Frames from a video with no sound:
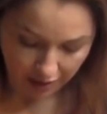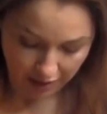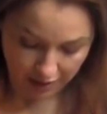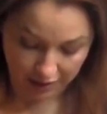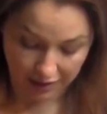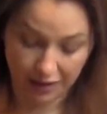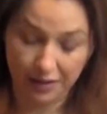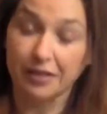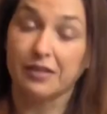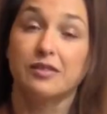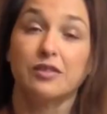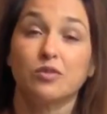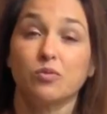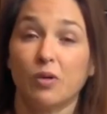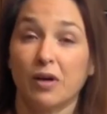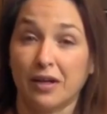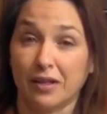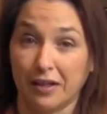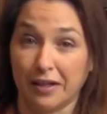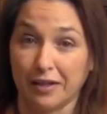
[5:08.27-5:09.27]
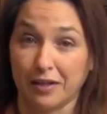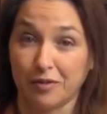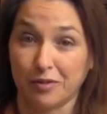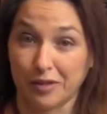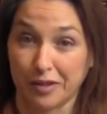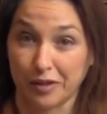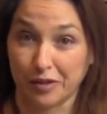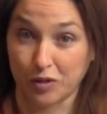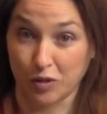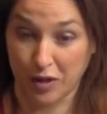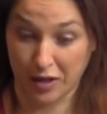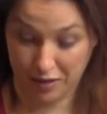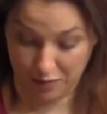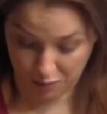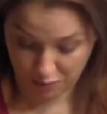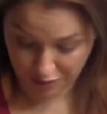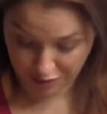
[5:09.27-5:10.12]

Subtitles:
And again, this is why I like using a tray.